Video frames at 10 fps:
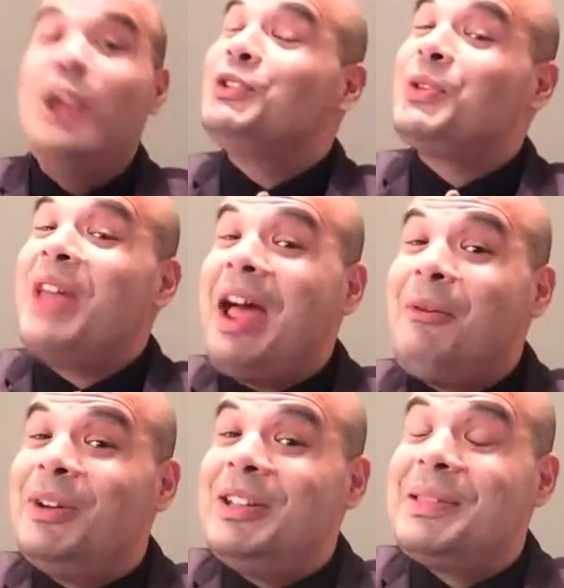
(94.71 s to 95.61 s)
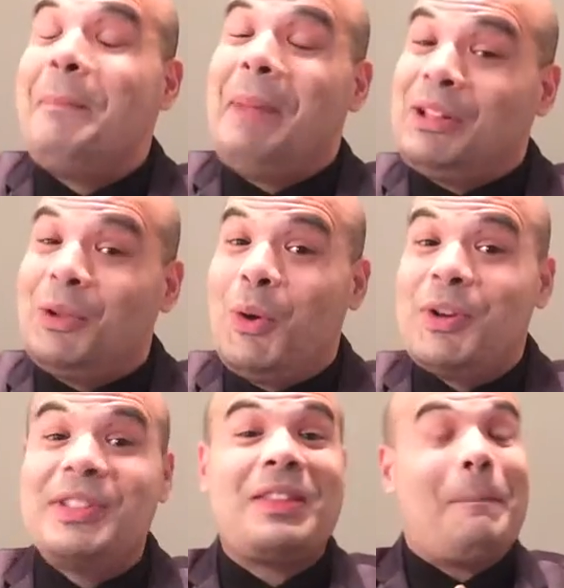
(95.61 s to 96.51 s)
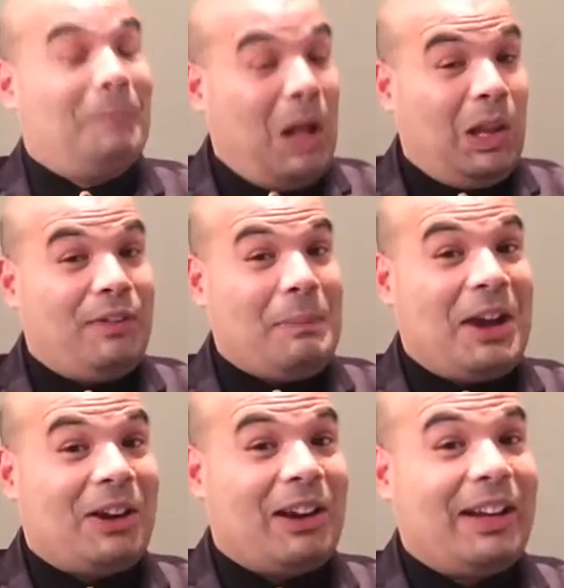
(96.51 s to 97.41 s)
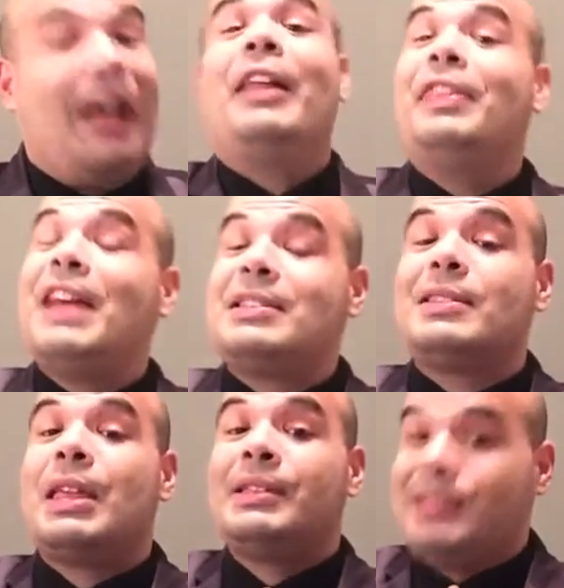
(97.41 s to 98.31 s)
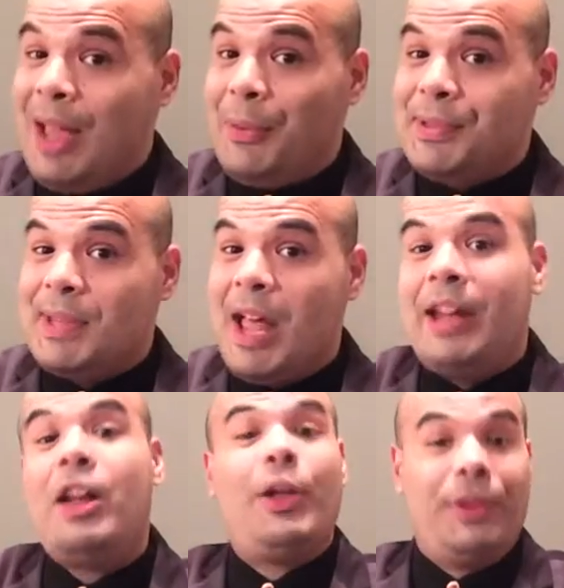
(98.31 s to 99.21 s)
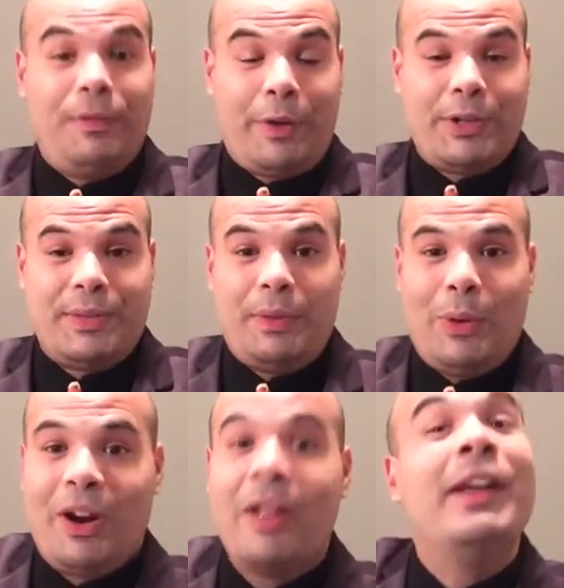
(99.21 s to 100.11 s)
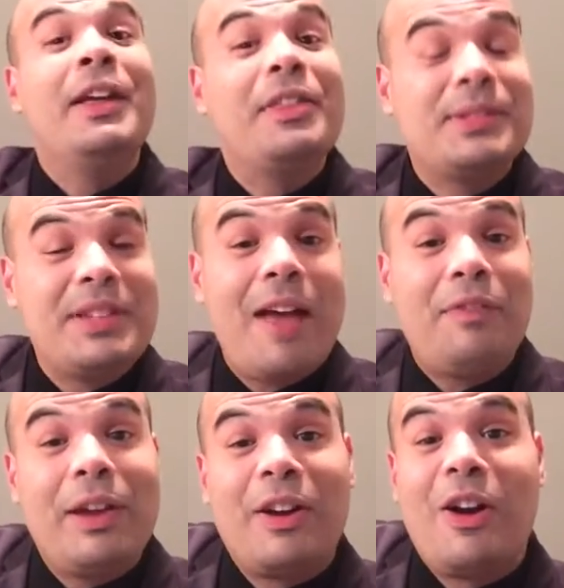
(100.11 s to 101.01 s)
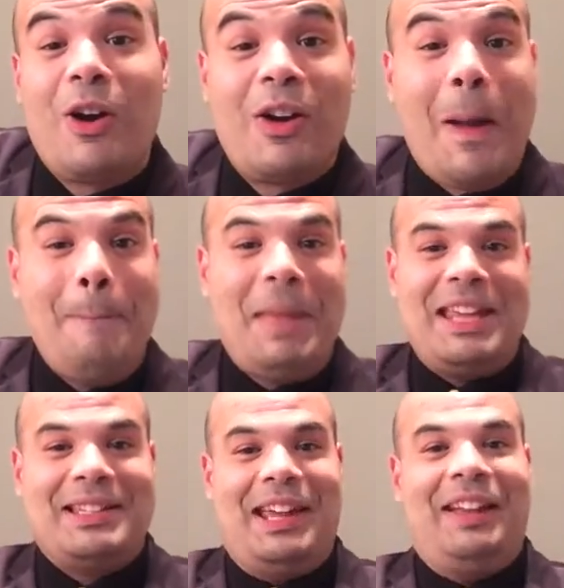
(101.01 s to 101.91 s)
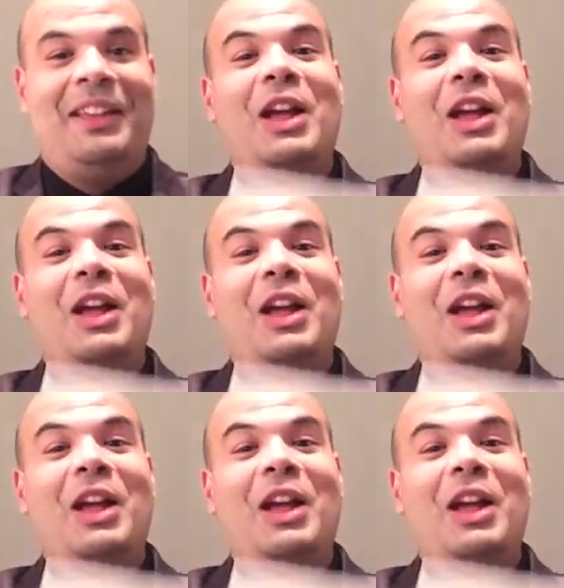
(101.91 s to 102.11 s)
So that was Michael Kors at the Mall of America. That's the south side on the first floor. The staff there are amazing.